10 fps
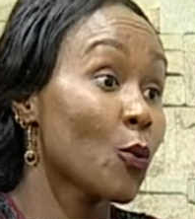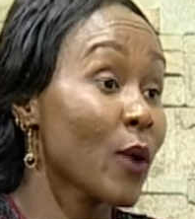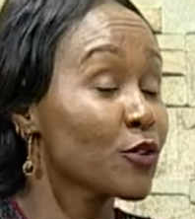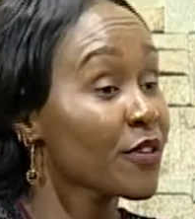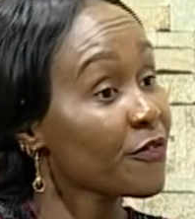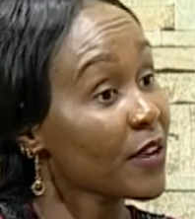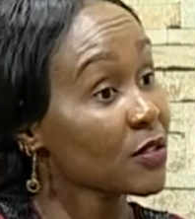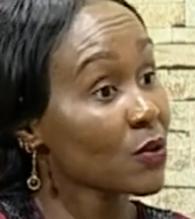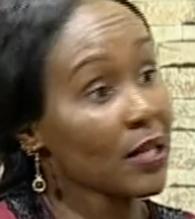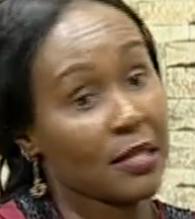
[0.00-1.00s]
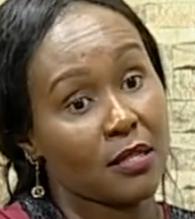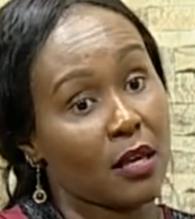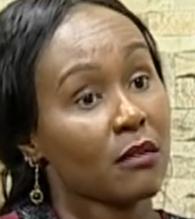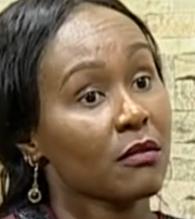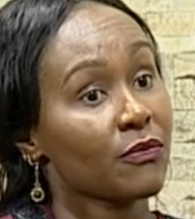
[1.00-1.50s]
where do they find solace?
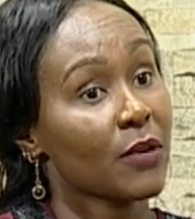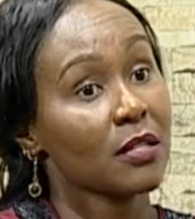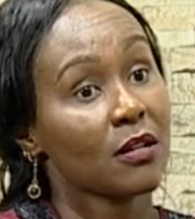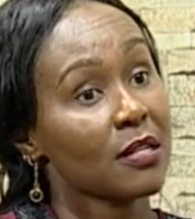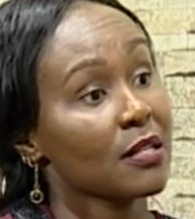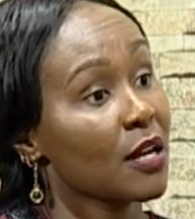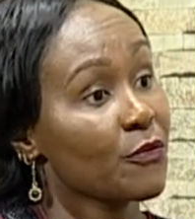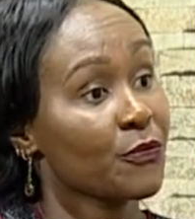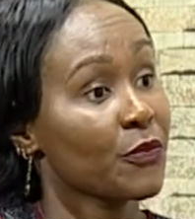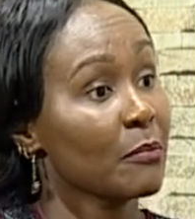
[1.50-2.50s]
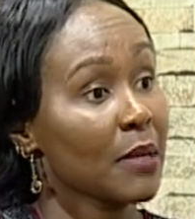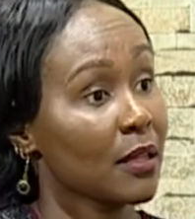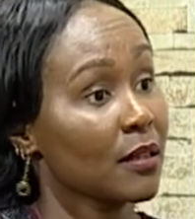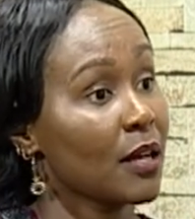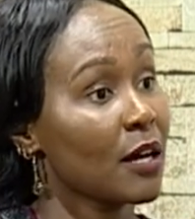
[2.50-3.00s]
They will find solace in a
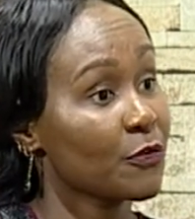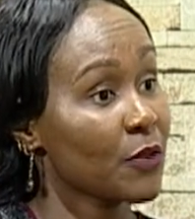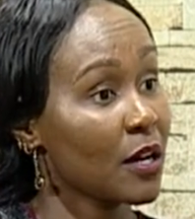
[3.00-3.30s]
female, a,